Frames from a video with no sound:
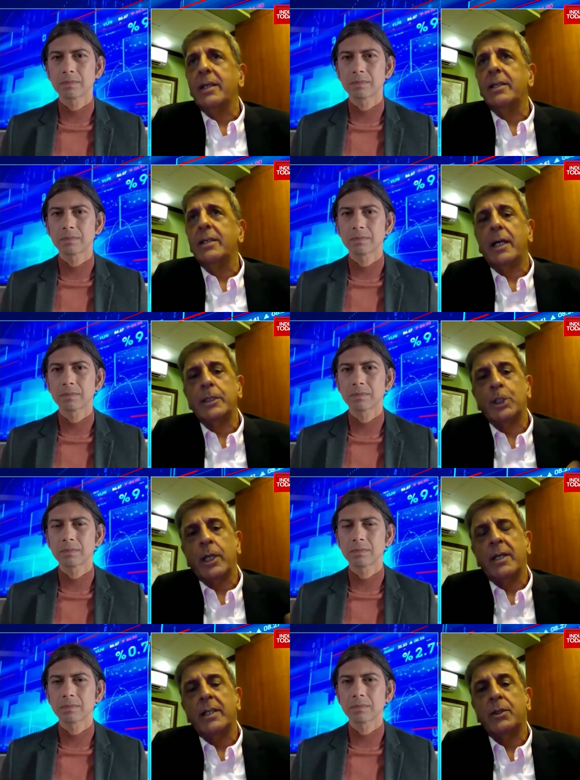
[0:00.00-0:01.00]
Speaker 1: in our
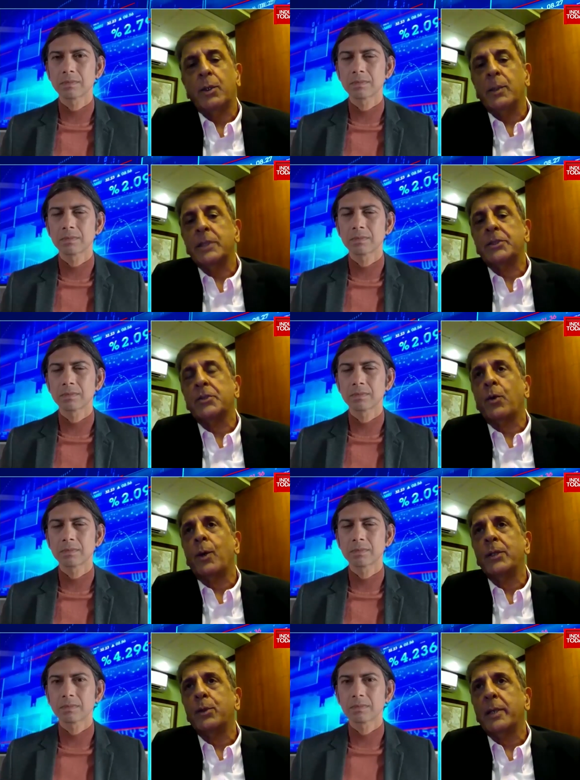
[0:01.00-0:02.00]
journey towards growing
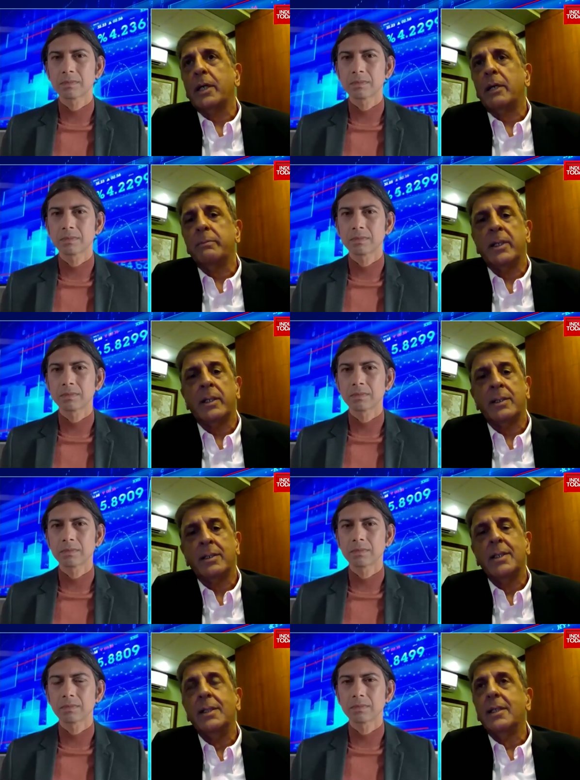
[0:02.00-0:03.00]
to become a,
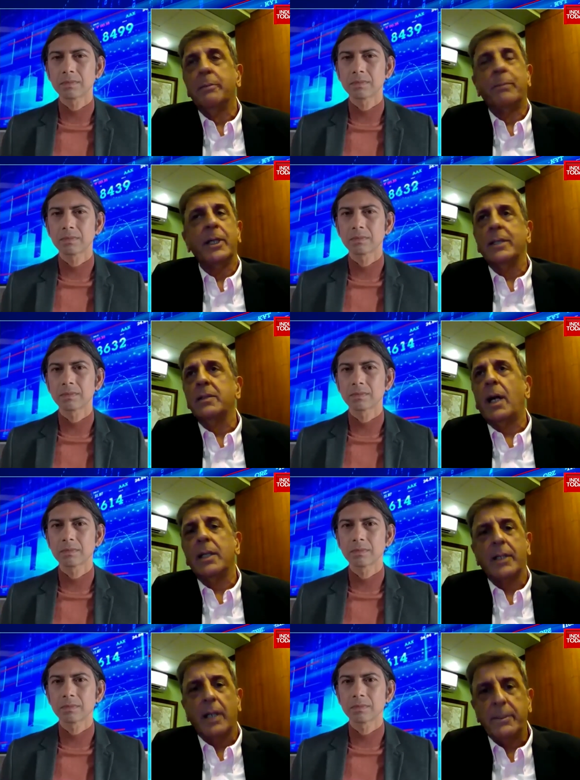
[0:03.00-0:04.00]
a billion dollar
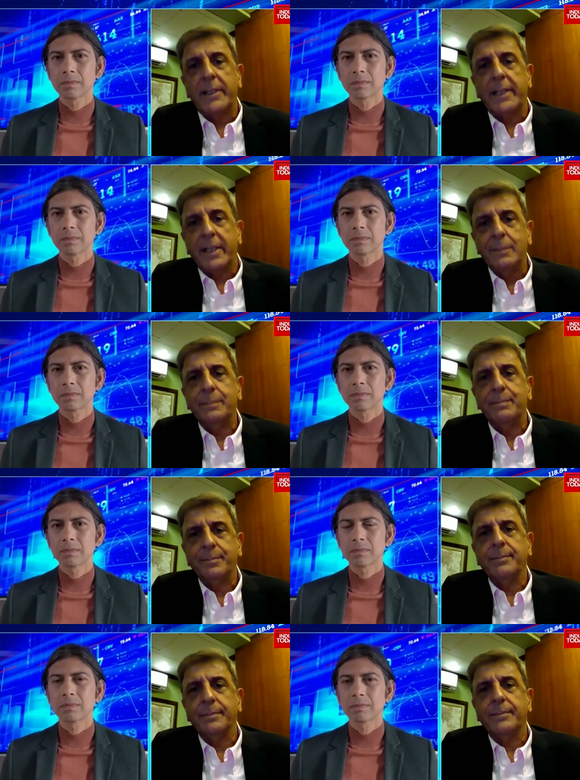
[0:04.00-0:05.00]
company.
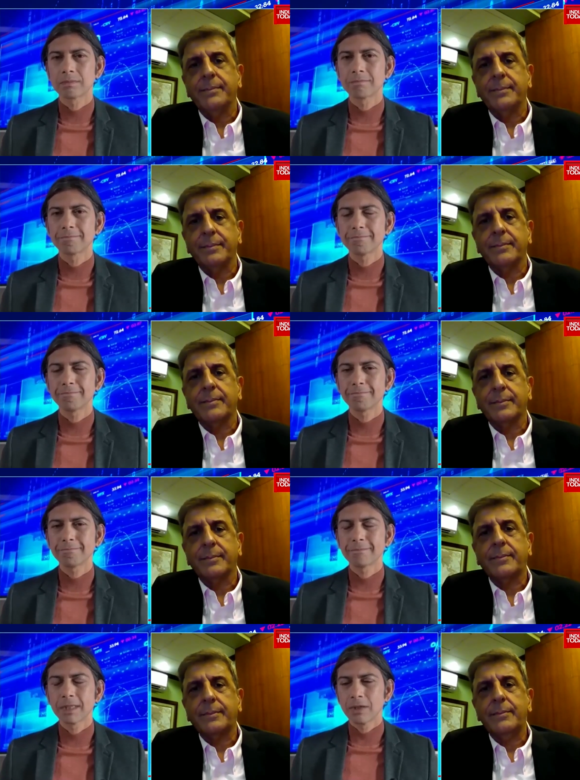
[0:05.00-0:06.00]
Mm.
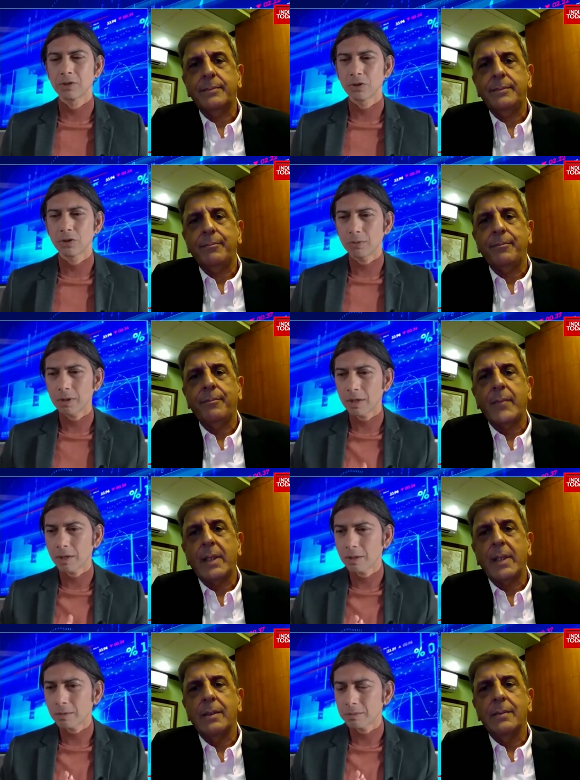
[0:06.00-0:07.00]
Speaker 2: So,
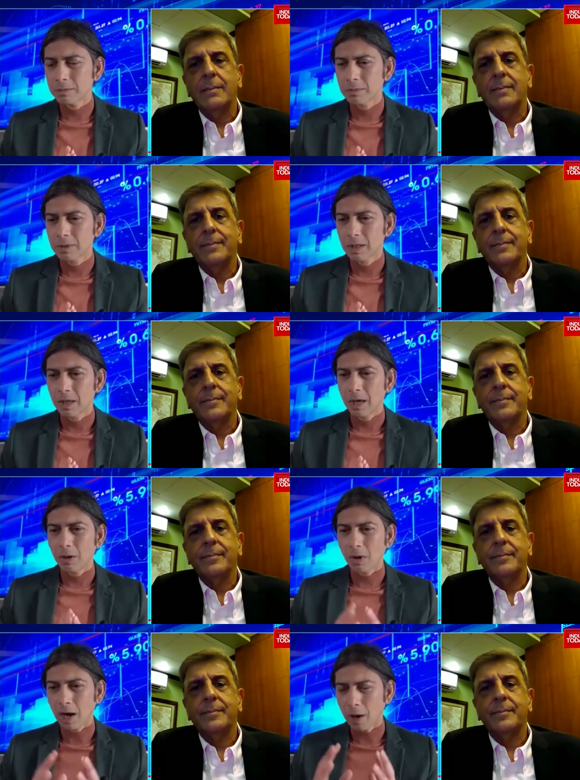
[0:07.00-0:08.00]
uh,
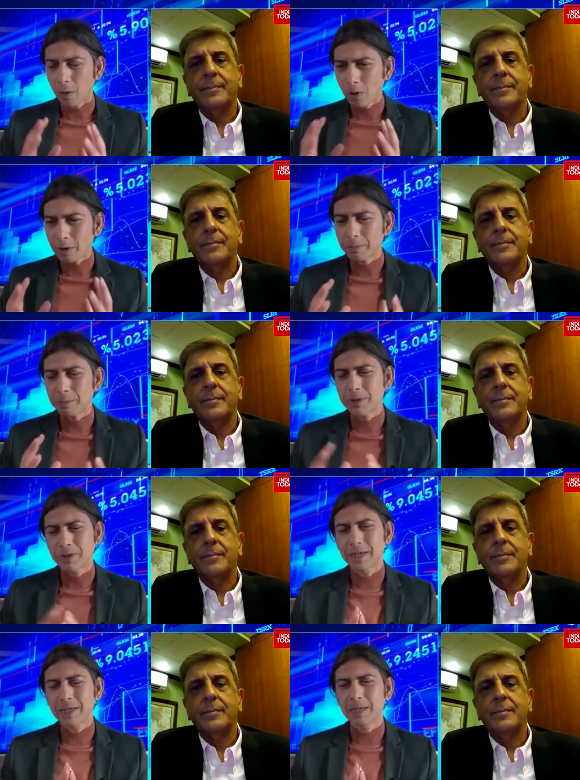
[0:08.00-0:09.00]
what
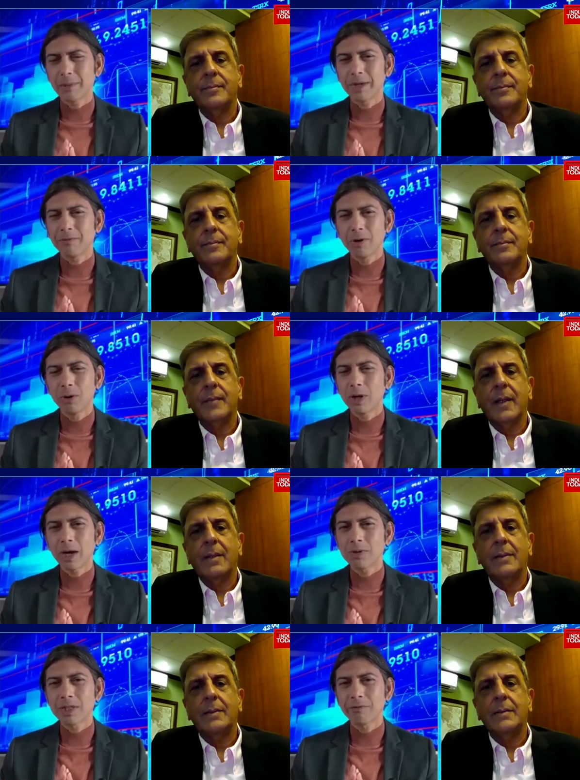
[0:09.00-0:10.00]
percentage, I mean, if you look
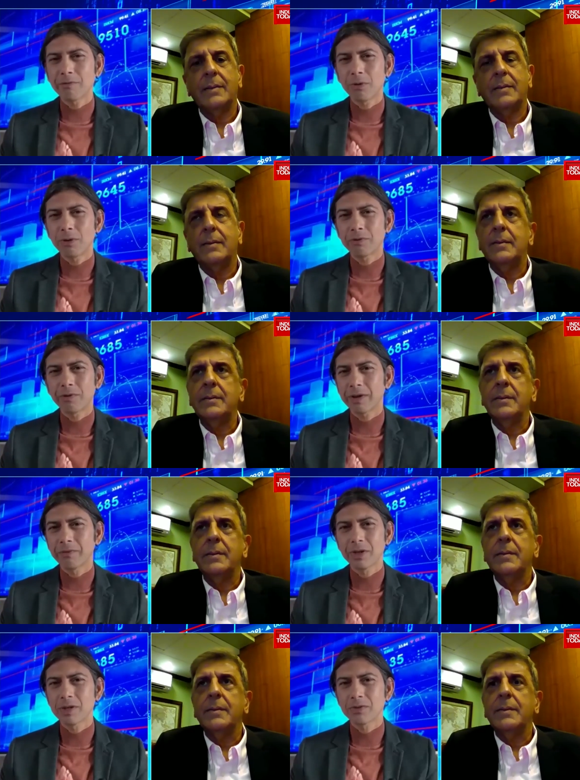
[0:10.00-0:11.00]
out, say, four or five
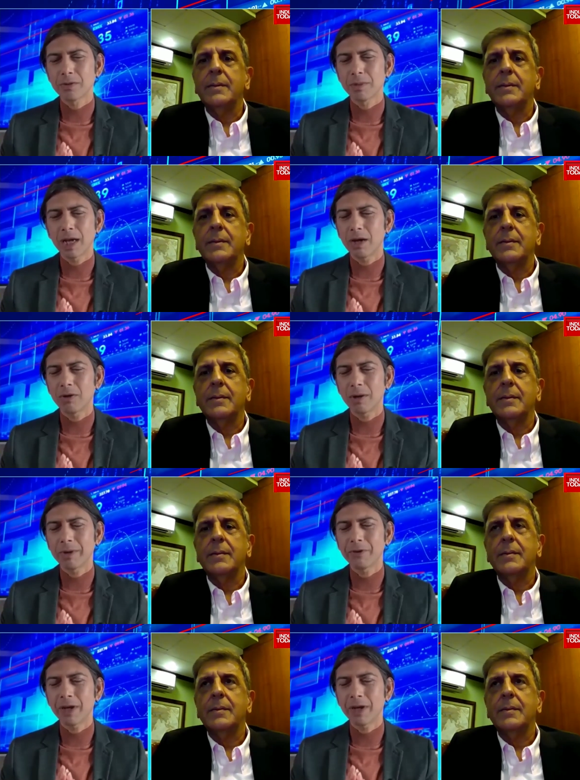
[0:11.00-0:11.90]
years from now, I mean, if you